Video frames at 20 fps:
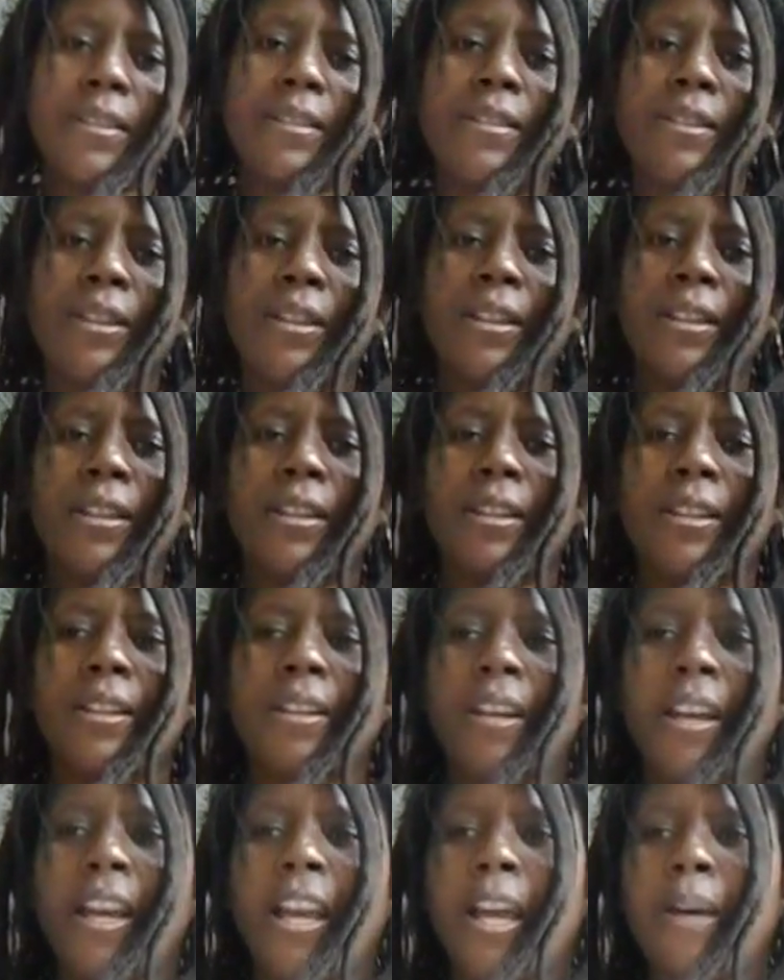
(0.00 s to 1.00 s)

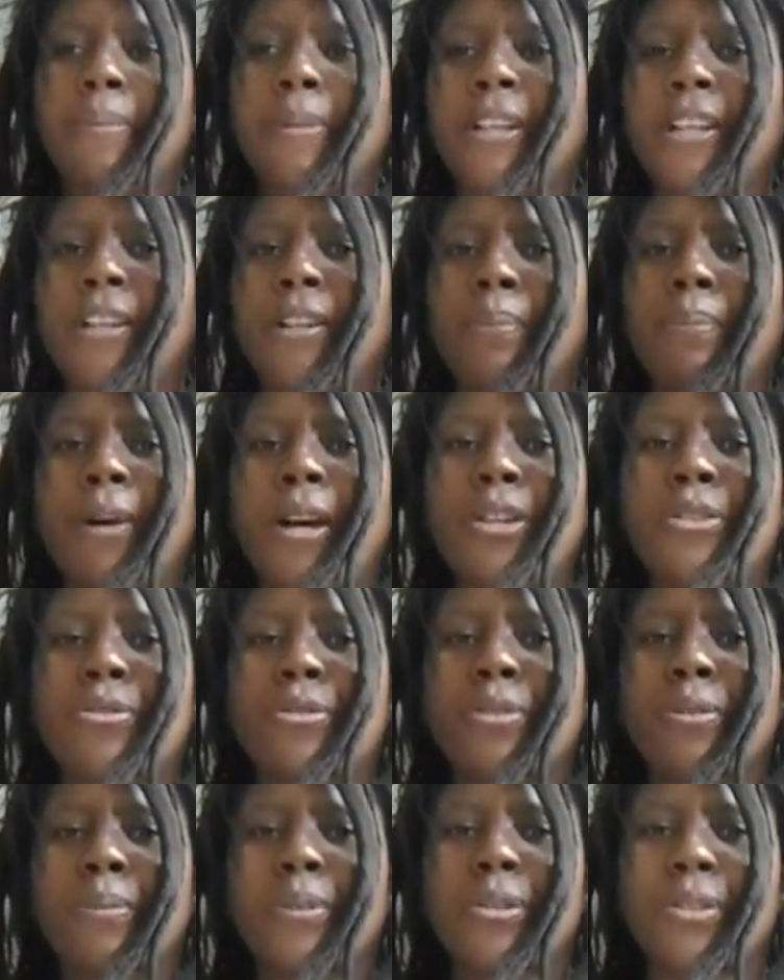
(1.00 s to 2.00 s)
the amanita
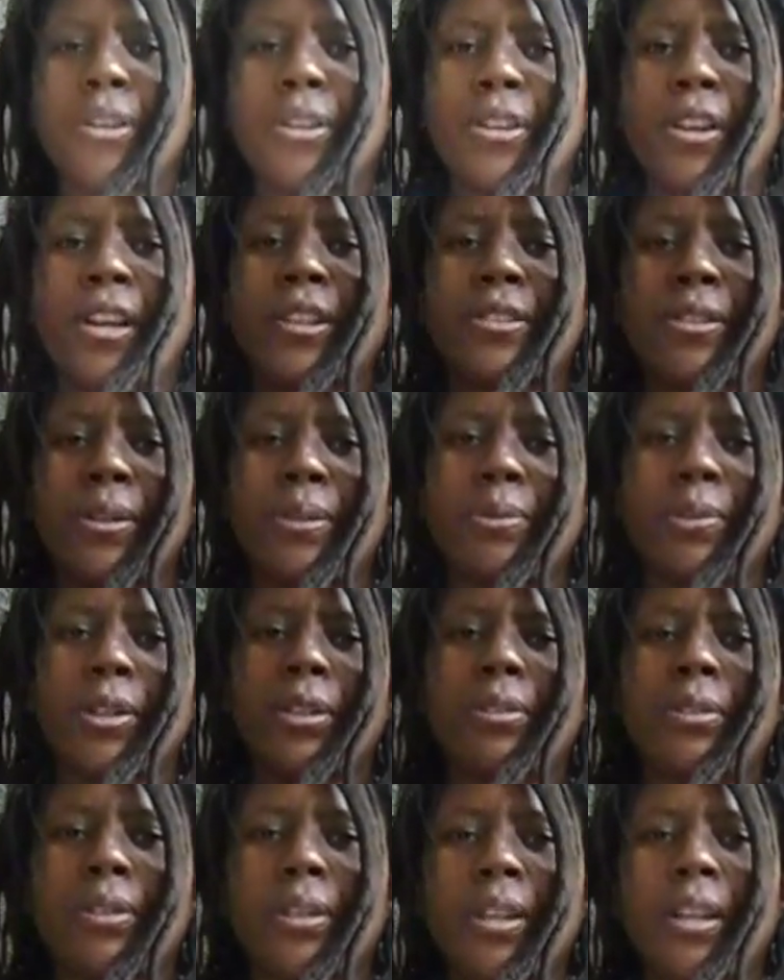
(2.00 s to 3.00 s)
mushroom is connected
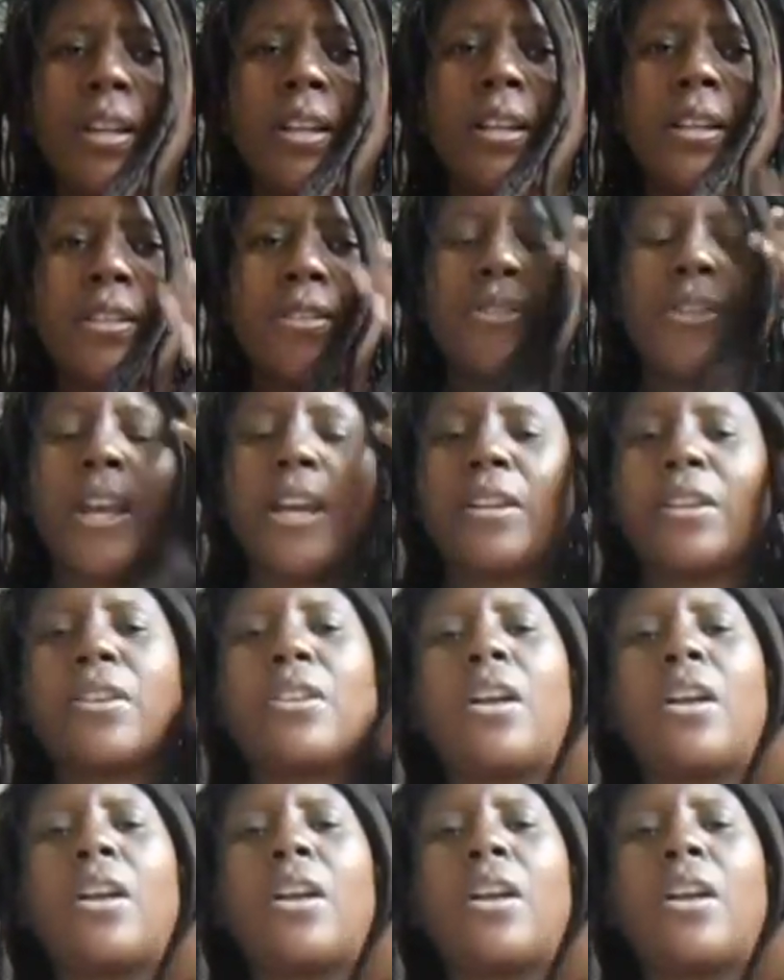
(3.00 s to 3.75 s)
with Santa